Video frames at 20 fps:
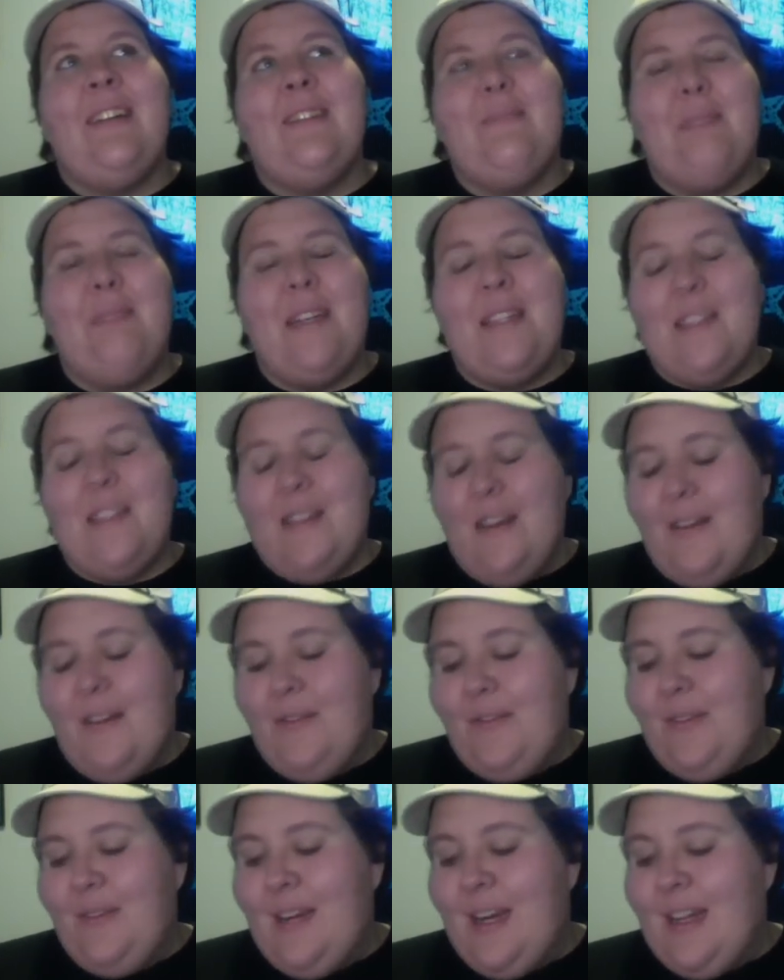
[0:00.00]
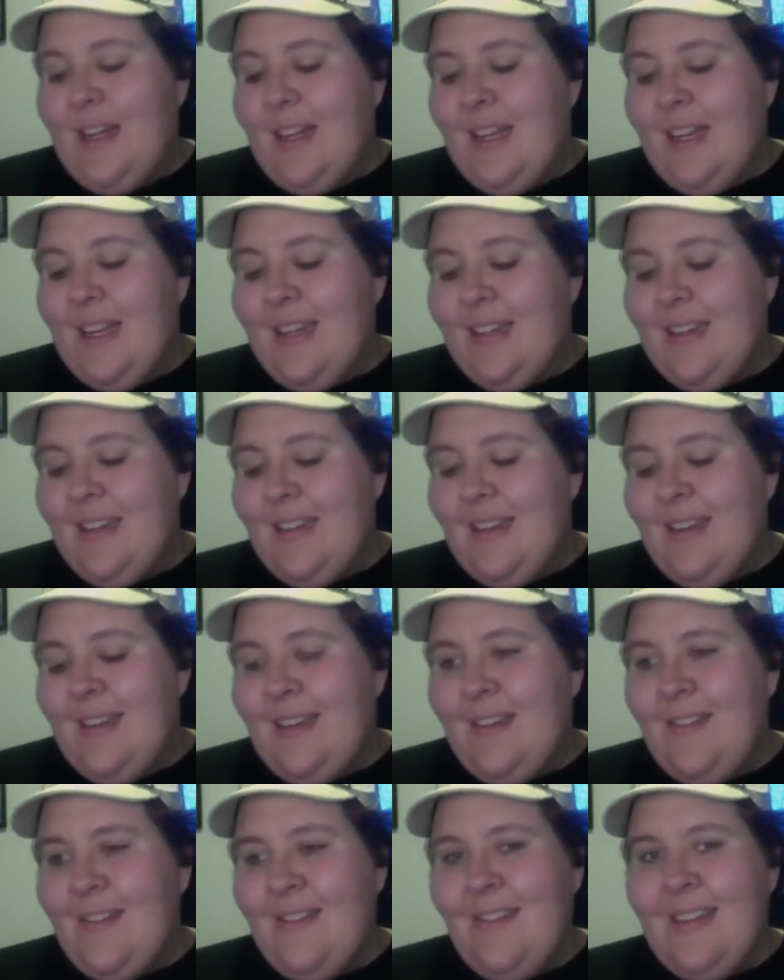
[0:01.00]
my stuff. I like,
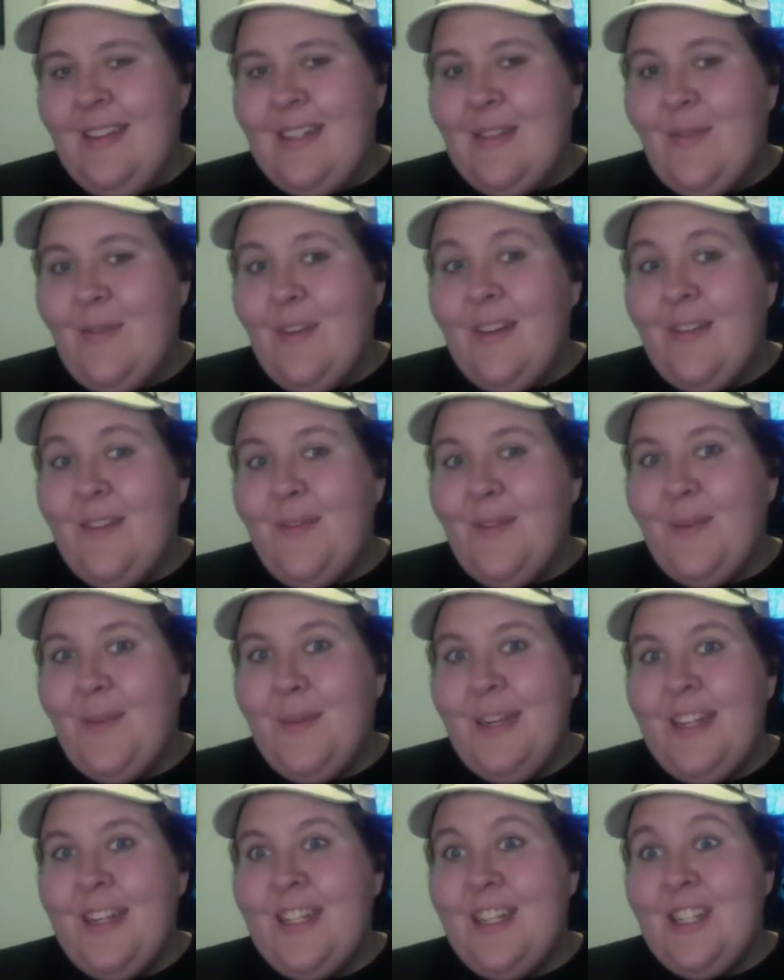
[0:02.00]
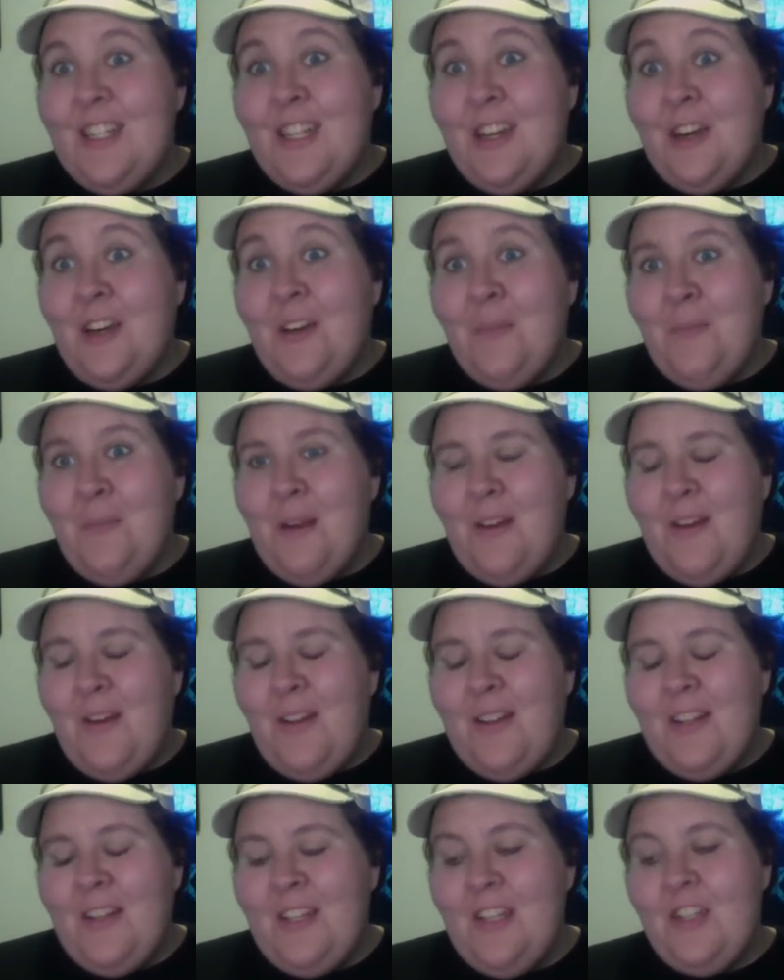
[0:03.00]
it's fun for me to share my
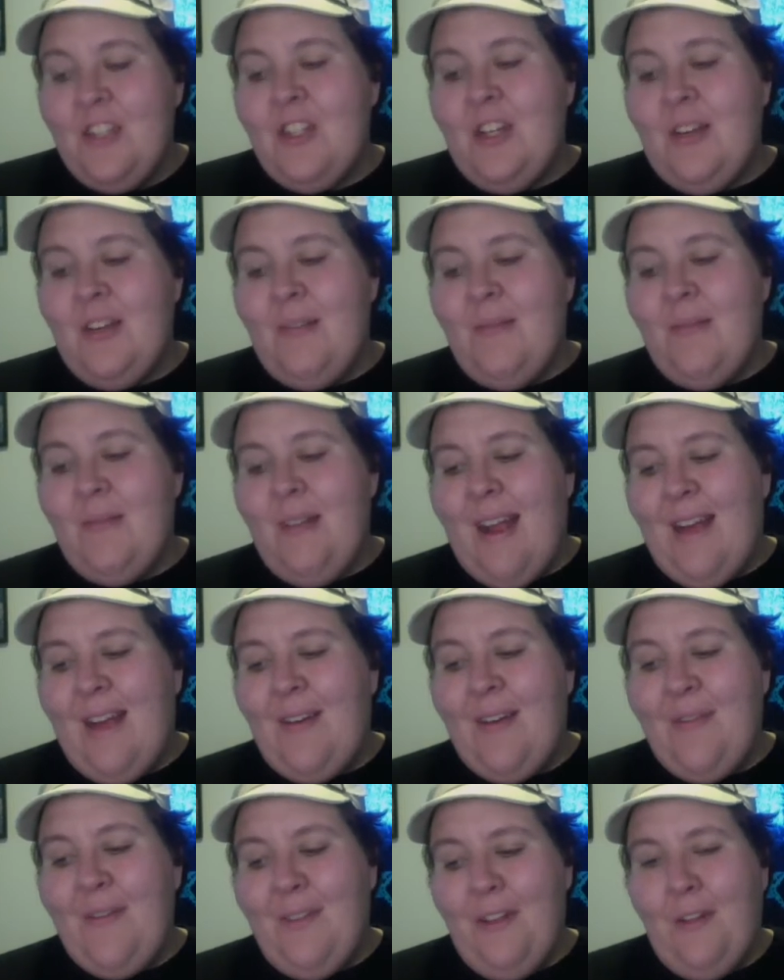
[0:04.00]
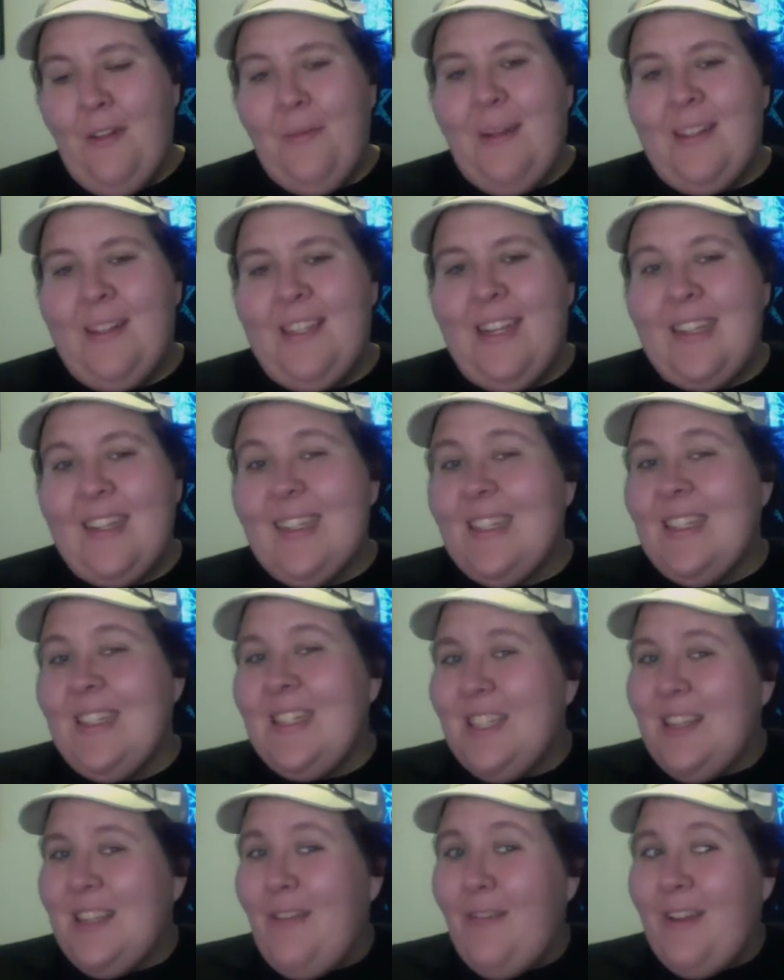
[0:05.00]
knowledge and how I feel about decks and
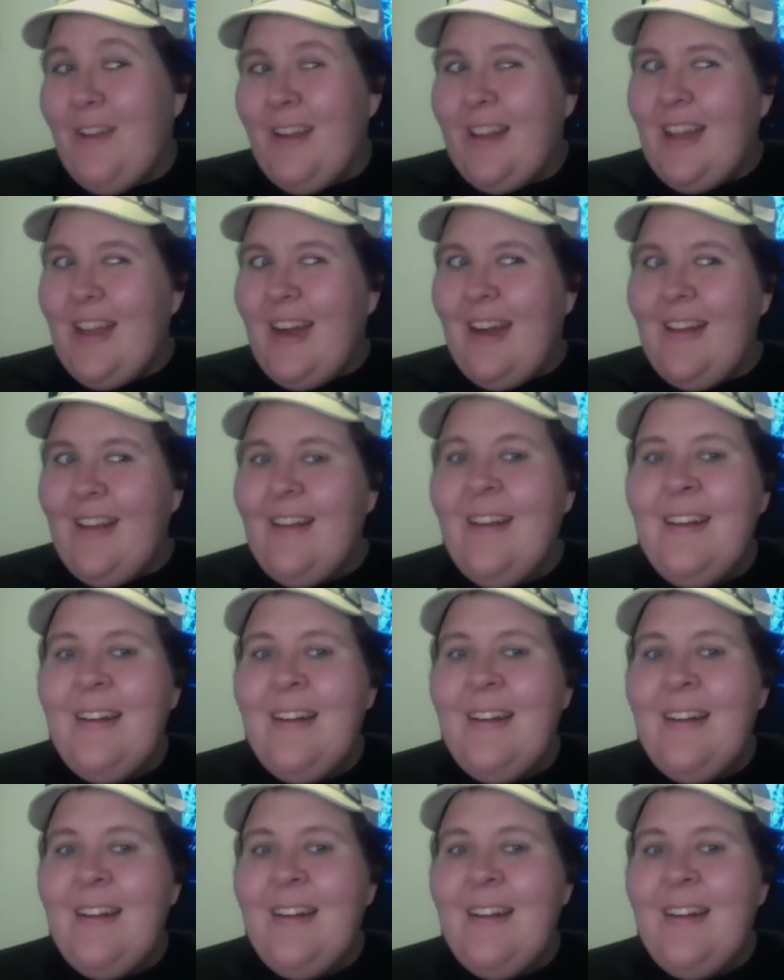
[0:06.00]
stuff like that.